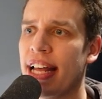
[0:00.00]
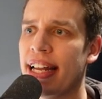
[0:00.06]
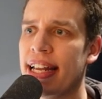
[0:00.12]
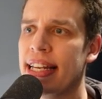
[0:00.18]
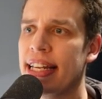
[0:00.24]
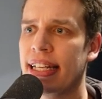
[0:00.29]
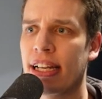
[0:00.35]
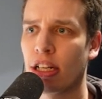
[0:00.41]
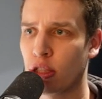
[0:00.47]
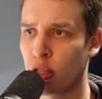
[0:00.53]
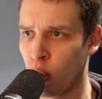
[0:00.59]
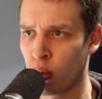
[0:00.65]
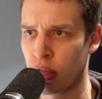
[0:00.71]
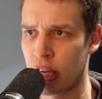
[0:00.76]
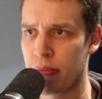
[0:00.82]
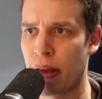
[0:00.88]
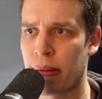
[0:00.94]
and it got so
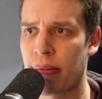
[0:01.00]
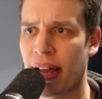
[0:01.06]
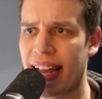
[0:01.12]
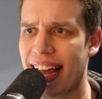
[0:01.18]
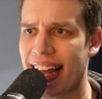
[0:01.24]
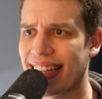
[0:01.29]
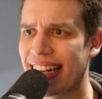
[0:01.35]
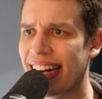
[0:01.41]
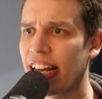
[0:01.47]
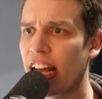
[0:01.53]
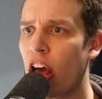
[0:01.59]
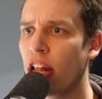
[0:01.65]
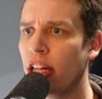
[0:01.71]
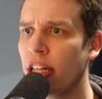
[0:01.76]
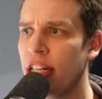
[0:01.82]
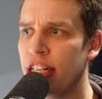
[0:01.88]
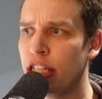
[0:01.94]
deep in my head that I
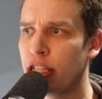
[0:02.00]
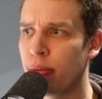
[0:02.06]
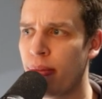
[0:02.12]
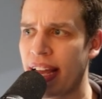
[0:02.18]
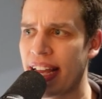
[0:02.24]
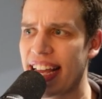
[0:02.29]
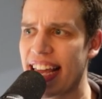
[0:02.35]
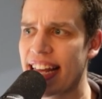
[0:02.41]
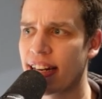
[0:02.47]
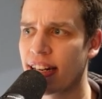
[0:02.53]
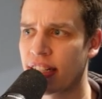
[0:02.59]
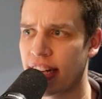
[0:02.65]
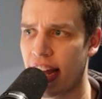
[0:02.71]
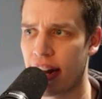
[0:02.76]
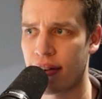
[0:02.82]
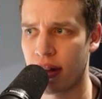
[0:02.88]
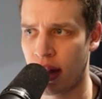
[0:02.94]
unleashed my inner
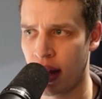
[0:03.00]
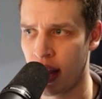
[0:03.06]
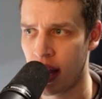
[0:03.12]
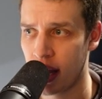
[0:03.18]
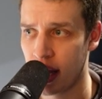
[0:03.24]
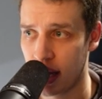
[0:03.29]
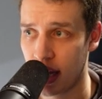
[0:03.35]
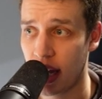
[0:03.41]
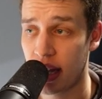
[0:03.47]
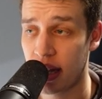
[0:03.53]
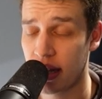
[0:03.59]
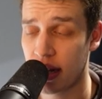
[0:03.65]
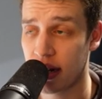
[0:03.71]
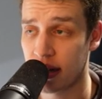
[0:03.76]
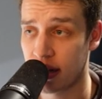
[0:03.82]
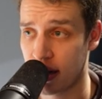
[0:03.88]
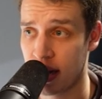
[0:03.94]
Terran and
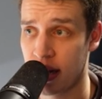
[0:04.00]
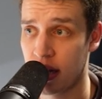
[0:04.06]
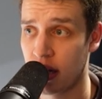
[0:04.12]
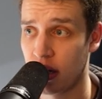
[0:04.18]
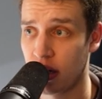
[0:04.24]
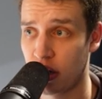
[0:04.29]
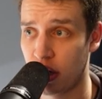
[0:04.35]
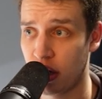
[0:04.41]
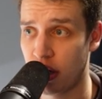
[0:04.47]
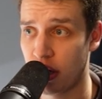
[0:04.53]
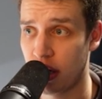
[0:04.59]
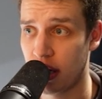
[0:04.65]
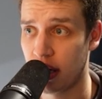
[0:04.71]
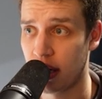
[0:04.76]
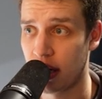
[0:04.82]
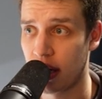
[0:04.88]
didn't say GG.